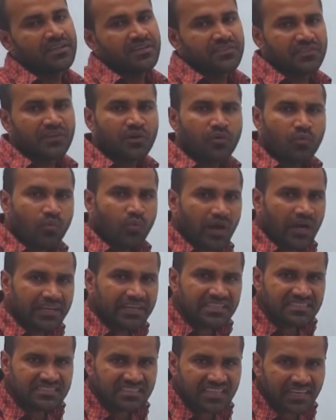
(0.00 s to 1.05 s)
Now what
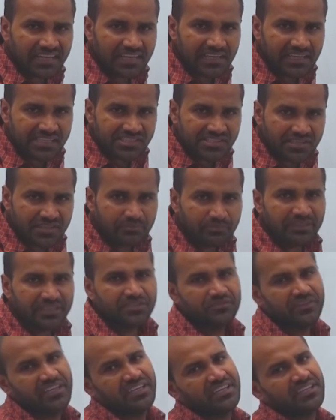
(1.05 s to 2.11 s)
is the relation
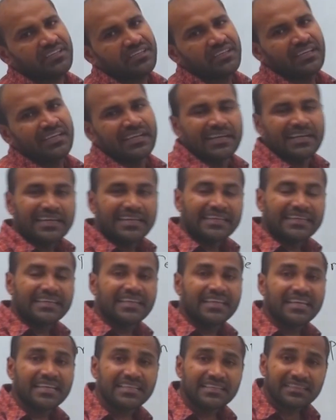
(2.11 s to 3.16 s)
between
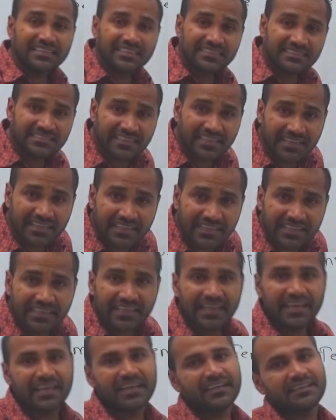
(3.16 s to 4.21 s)
degree
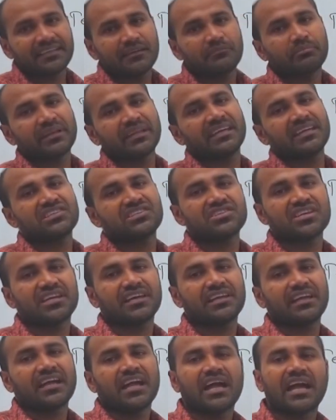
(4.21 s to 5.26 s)
centigrade
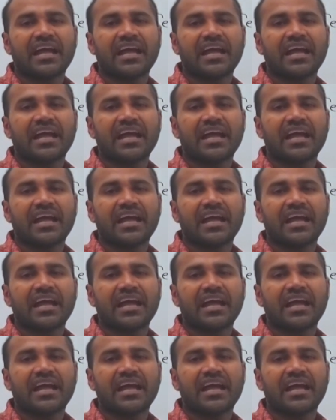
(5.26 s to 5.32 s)
temperature